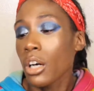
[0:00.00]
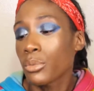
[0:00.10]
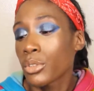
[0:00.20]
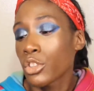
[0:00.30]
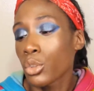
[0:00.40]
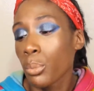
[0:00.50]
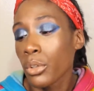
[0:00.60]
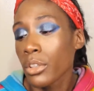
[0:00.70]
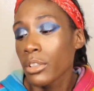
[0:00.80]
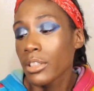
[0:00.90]

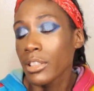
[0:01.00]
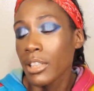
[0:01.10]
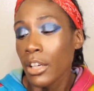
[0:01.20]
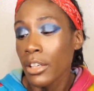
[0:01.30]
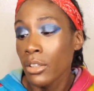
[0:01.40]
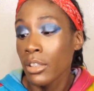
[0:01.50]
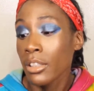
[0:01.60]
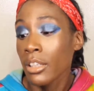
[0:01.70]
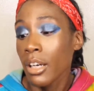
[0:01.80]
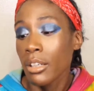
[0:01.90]
super setting
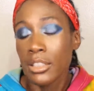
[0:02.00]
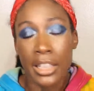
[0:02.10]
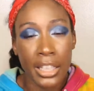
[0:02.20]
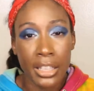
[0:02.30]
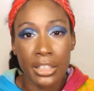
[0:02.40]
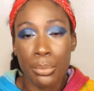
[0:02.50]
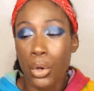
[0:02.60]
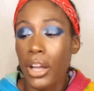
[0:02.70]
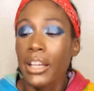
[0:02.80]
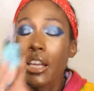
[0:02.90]
setting
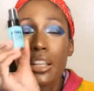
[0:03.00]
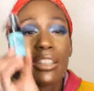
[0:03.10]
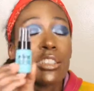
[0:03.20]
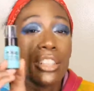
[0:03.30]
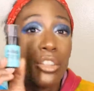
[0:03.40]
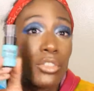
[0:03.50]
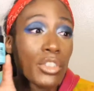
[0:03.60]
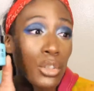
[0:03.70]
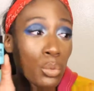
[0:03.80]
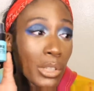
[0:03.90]
spray this stuff
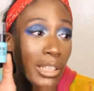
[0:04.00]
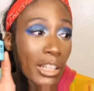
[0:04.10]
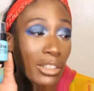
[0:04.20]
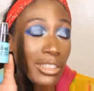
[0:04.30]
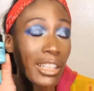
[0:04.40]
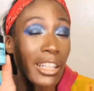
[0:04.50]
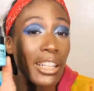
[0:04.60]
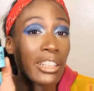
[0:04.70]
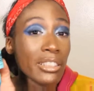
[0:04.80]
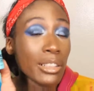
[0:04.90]
feels really nice on skin
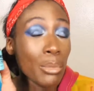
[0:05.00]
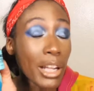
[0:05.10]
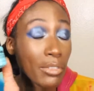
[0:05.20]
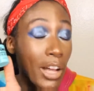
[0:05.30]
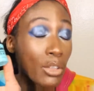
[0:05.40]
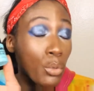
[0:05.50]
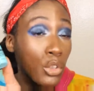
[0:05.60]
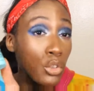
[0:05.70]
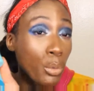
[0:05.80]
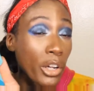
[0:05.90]
it instantly mattifies when
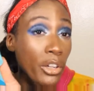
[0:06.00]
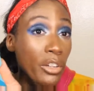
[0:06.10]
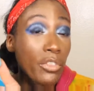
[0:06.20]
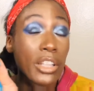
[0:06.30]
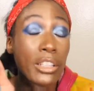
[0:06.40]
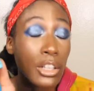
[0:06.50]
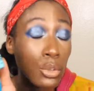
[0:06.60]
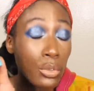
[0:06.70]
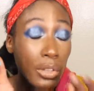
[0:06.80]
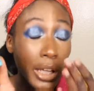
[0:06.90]
you spray it on your face and i
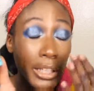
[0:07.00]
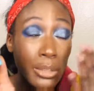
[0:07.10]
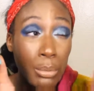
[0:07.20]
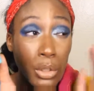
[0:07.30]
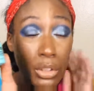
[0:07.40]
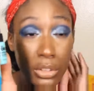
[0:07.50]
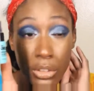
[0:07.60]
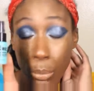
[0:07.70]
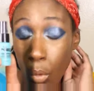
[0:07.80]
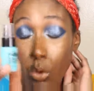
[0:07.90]
do feel like it blurs
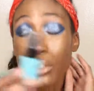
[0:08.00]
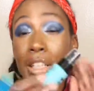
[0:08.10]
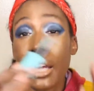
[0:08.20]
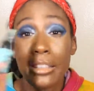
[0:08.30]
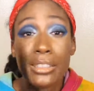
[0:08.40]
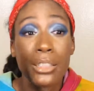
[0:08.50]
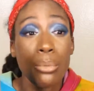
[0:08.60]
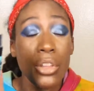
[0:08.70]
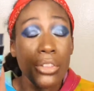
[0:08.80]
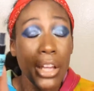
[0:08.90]
the pores and that's
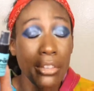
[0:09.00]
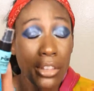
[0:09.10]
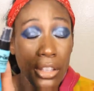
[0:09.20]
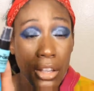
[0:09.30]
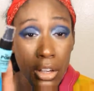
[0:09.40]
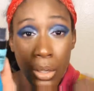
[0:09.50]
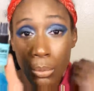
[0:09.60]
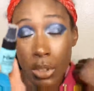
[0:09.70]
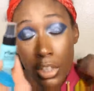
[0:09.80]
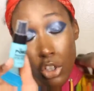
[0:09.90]
something that the um,
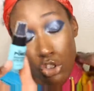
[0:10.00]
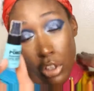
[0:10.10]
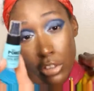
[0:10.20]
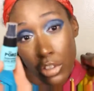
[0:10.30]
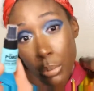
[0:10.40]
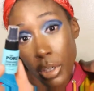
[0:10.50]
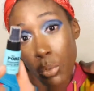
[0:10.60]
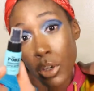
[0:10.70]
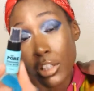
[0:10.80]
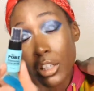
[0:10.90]
charlotte tilbury
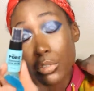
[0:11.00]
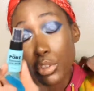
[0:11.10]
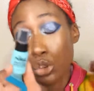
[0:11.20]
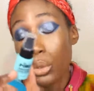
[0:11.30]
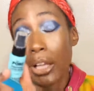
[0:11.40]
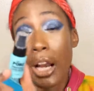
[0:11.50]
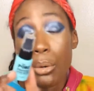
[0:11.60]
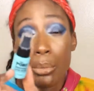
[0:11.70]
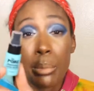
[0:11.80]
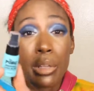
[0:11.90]
one does for sure that i
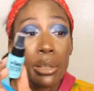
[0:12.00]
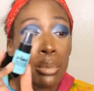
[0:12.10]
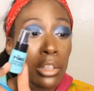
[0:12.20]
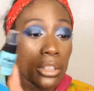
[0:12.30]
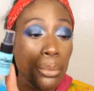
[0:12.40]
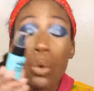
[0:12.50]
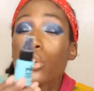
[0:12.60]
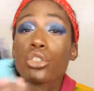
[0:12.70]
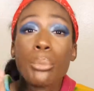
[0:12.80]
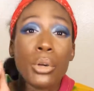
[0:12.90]
remember that it blurs the
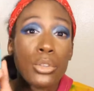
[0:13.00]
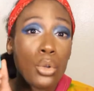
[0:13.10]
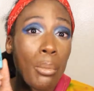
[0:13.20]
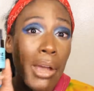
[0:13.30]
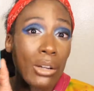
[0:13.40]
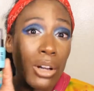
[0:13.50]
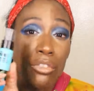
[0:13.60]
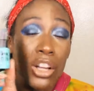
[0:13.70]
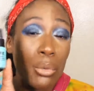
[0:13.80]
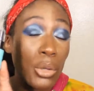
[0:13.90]
pores so i'm gonna do a battle
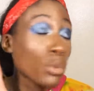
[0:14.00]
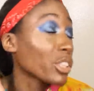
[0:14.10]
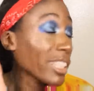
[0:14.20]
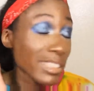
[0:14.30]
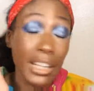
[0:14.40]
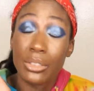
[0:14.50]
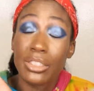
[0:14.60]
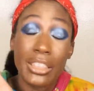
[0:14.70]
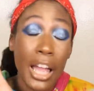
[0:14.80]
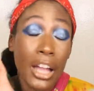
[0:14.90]
of them we're gonna test it out to
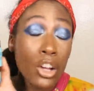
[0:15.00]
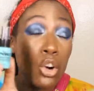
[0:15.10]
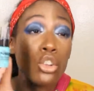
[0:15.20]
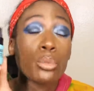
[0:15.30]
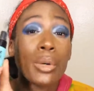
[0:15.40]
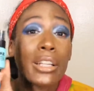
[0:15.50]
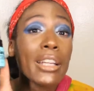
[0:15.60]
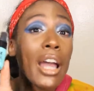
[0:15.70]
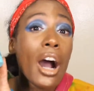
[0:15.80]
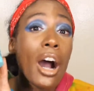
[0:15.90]
see how it goes but
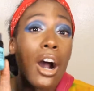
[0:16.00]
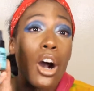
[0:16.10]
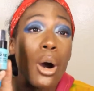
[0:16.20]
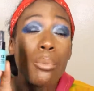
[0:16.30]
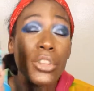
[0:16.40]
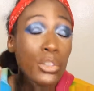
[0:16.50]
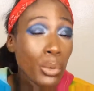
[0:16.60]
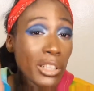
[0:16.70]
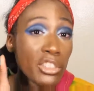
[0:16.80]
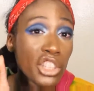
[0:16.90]
um, this
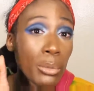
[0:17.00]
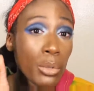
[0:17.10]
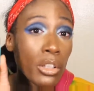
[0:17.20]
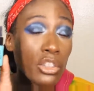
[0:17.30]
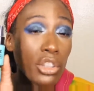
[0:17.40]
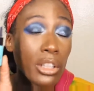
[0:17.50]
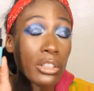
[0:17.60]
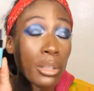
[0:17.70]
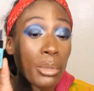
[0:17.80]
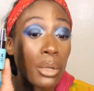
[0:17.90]
one is cheaper than the charlotte
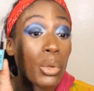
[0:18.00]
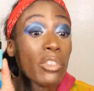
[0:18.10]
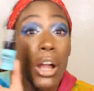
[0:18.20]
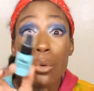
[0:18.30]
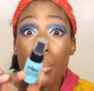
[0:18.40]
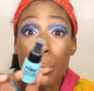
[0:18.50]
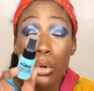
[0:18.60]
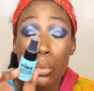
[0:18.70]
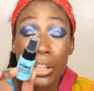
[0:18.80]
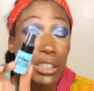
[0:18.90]
tilbury one if i remember
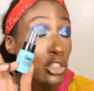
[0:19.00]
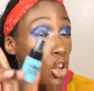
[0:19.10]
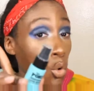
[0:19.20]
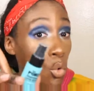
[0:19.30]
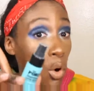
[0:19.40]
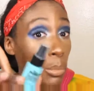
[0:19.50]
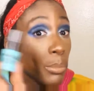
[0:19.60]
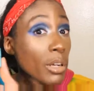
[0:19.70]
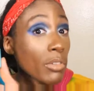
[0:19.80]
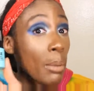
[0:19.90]
correctly don't quote me
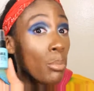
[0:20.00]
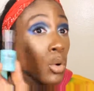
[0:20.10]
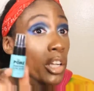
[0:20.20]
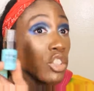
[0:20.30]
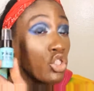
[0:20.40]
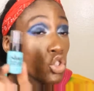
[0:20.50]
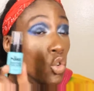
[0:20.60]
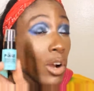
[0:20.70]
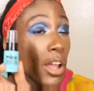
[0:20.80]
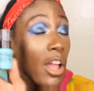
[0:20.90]
but if i'm pretty
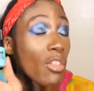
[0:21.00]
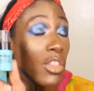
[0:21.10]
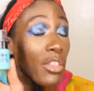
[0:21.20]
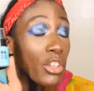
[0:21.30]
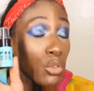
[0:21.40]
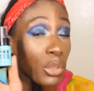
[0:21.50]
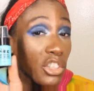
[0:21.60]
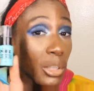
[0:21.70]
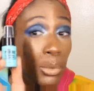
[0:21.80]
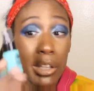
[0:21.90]
sure that this one
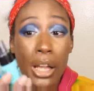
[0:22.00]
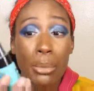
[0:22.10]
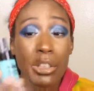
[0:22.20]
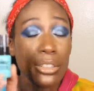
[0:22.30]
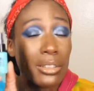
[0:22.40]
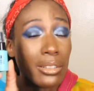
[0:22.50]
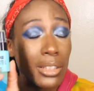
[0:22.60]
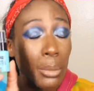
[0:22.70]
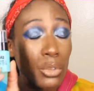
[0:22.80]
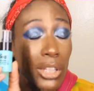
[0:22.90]
is cheaper than that one this is a
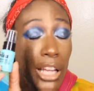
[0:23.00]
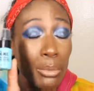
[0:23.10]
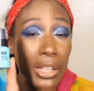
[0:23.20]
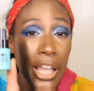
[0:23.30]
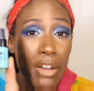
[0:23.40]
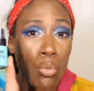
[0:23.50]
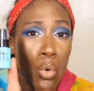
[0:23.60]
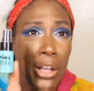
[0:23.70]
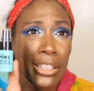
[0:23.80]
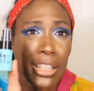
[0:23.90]
sample size but they have
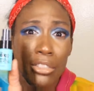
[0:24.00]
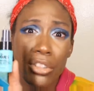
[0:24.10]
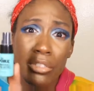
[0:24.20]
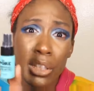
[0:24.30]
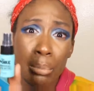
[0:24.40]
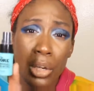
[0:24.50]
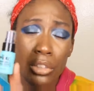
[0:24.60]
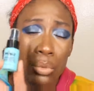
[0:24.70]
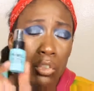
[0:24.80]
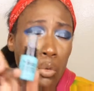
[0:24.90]
one that's like 15
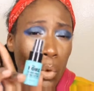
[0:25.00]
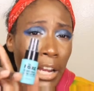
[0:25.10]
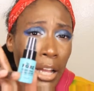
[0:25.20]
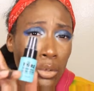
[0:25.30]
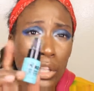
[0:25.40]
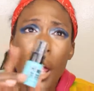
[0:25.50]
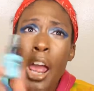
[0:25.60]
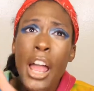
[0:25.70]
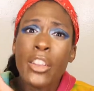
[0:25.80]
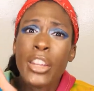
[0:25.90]
bucks for one ounce
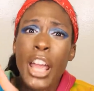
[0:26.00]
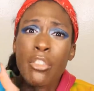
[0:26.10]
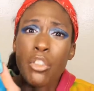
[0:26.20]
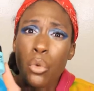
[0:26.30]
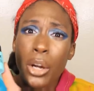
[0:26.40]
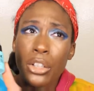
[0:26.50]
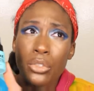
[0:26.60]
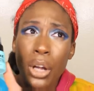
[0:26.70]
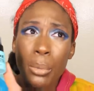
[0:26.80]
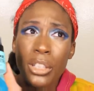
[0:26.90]
and then they have a four ounce
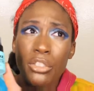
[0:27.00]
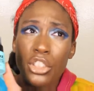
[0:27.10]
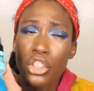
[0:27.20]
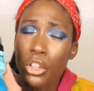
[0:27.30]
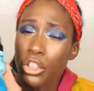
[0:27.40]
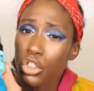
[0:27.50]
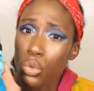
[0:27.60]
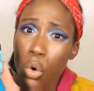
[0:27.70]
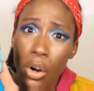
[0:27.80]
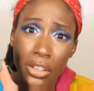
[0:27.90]
for i believe it's 32
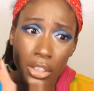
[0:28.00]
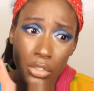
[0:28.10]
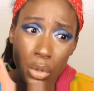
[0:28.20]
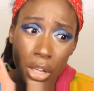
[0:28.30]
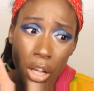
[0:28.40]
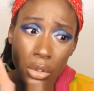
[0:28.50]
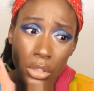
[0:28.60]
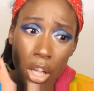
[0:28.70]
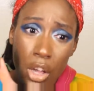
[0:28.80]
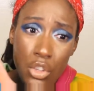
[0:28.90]
or 34 dollars
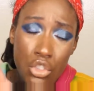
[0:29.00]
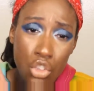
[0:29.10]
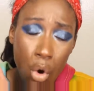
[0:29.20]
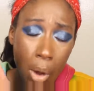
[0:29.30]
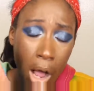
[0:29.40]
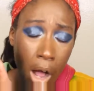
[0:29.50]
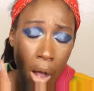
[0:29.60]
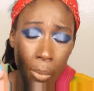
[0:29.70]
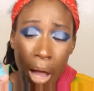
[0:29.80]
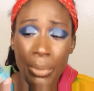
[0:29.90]
so
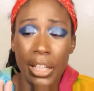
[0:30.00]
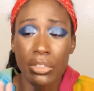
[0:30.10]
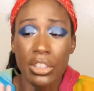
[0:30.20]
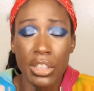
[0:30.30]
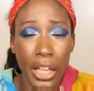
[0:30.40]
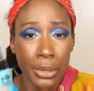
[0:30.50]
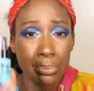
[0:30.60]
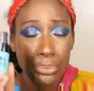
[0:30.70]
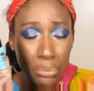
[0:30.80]
um, i would definitely say